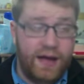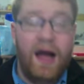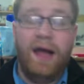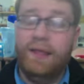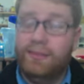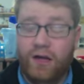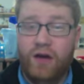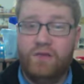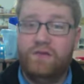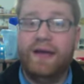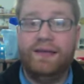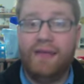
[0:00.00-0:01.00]
I love
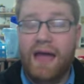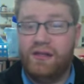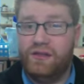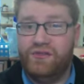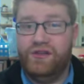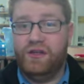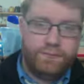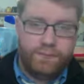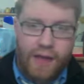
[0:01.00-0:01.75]
analogies.